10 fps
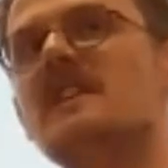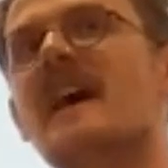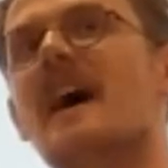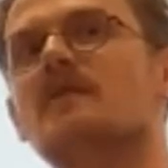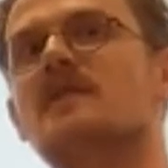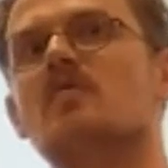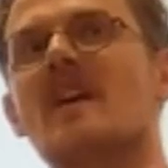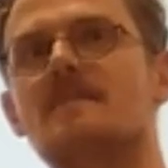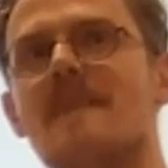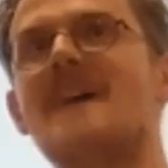details that
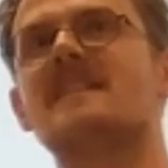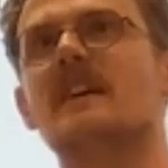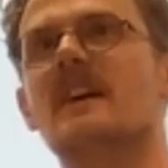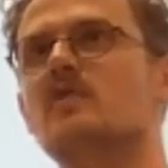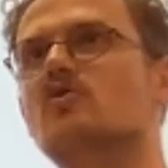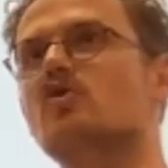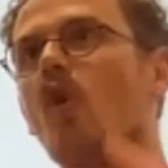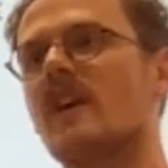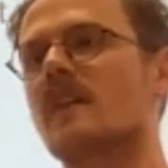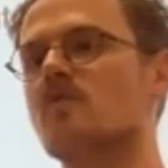really matter in
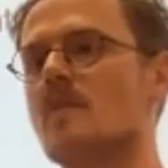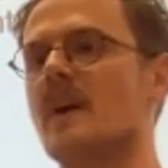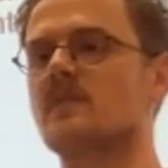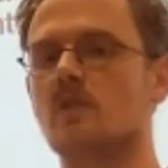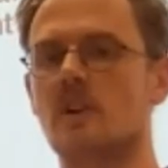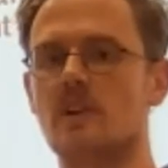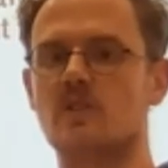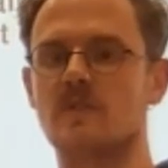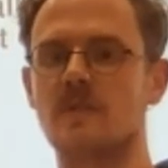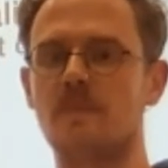drawing robust
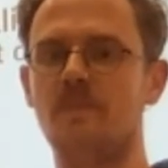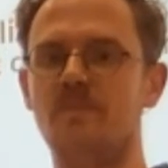conclusions.